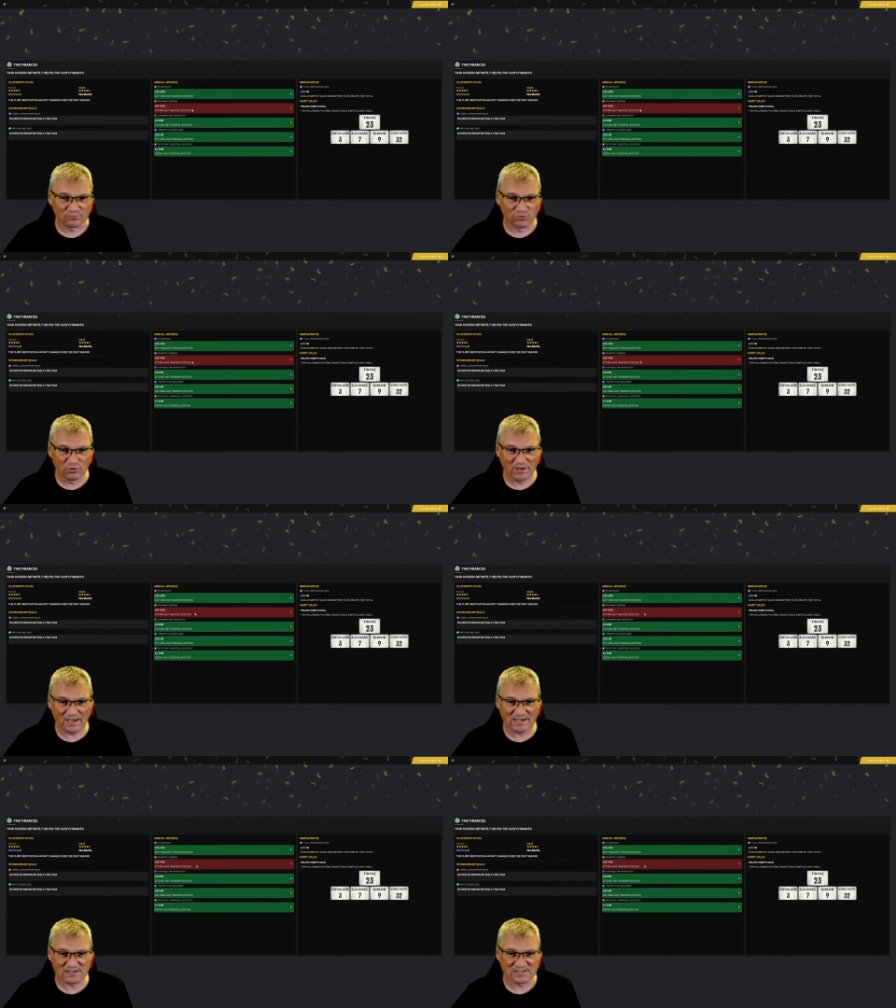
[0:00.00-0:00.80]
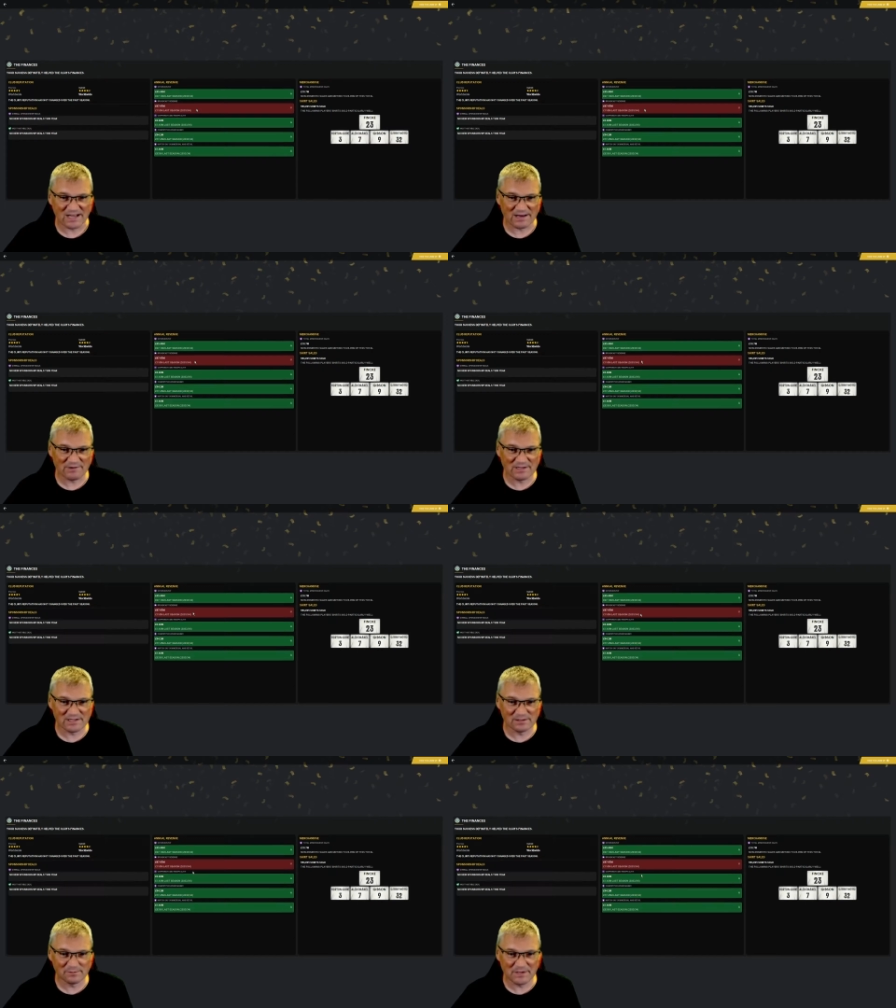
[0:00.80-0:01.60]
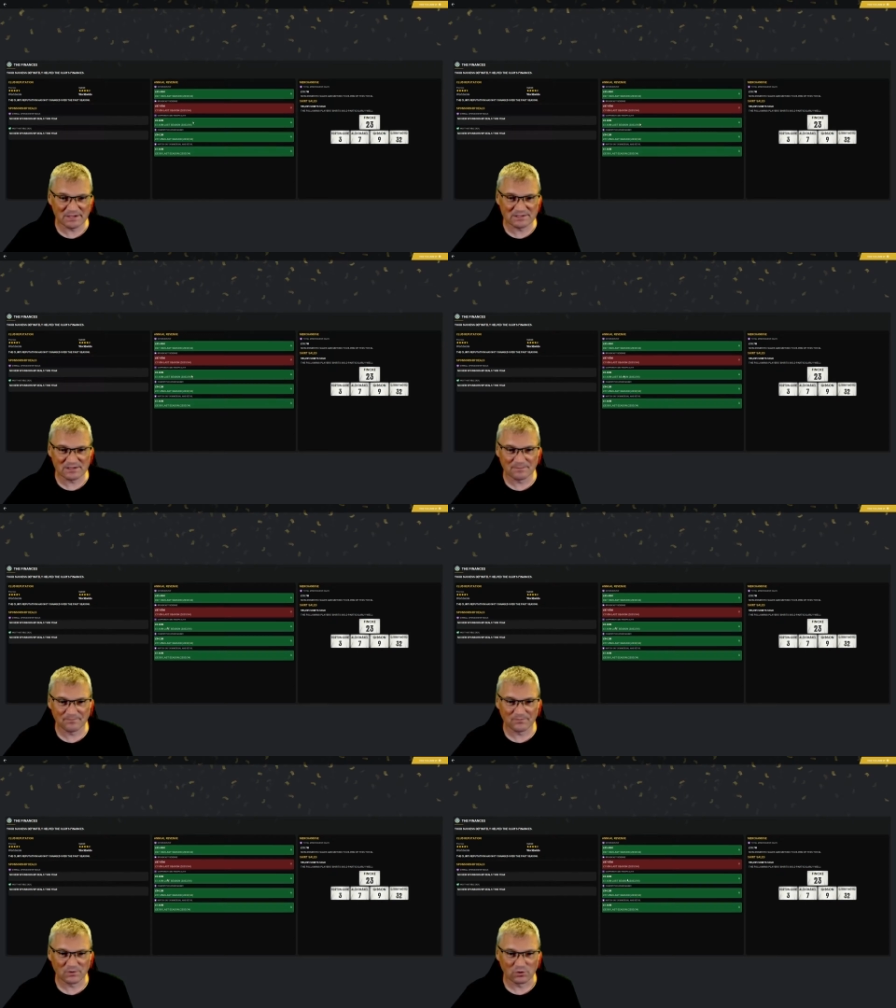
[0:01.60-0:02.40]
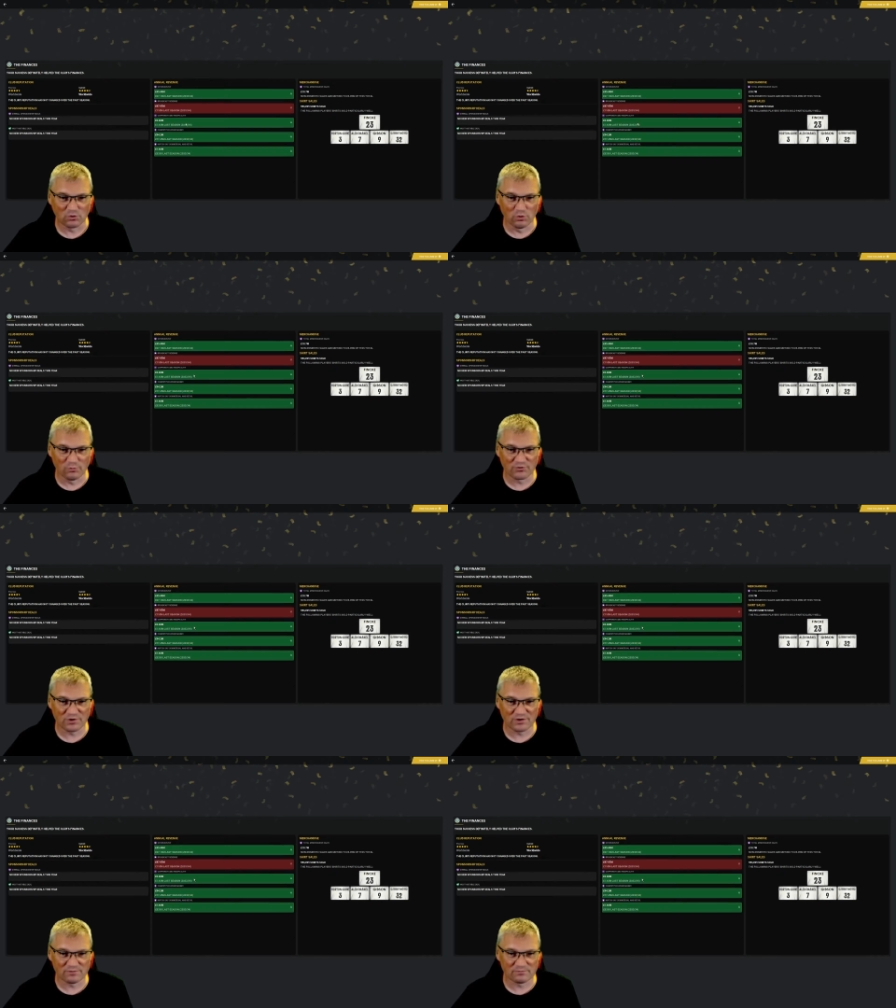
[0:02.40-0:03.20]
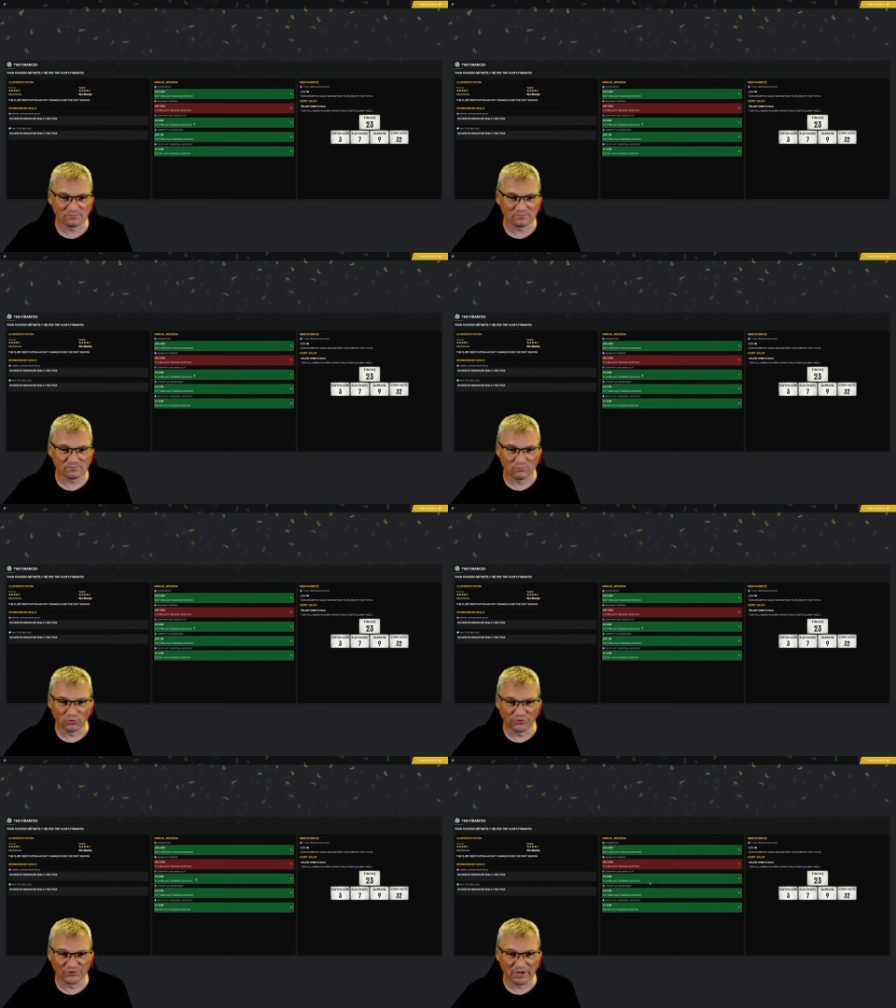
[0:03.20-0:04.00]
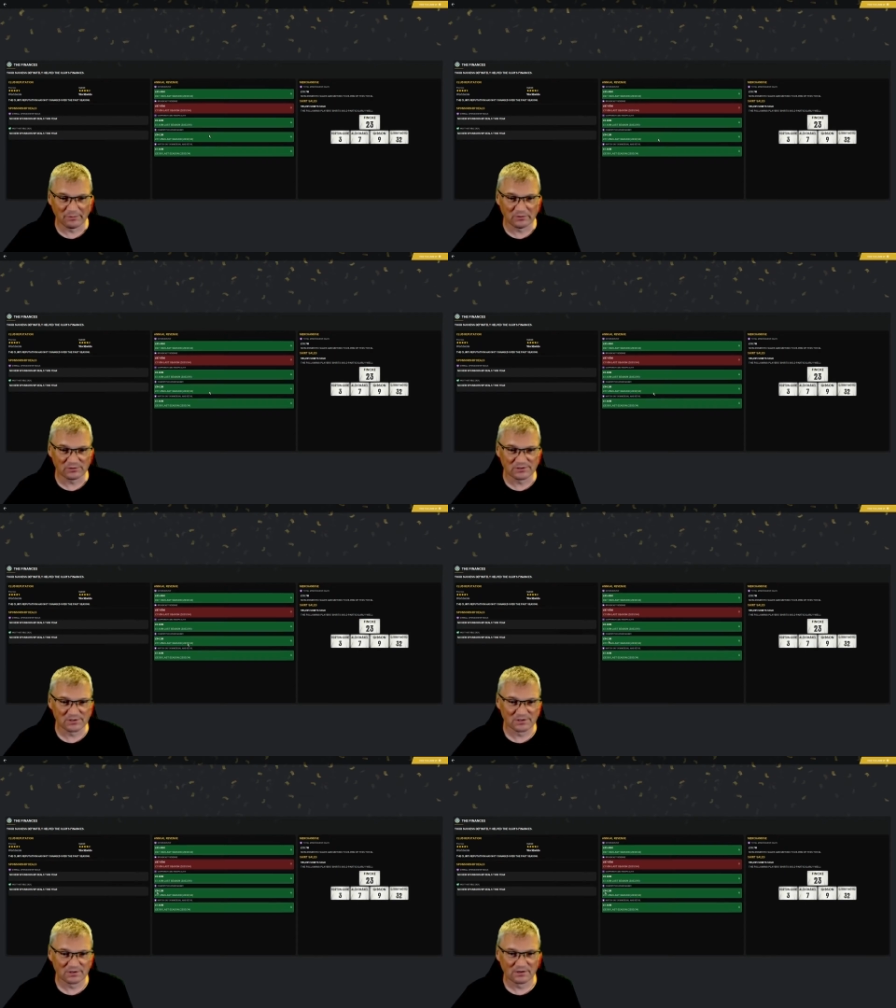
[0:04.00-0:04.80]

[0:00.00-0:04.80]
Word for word: Broadcast down a little bit. Corporate more than doubled.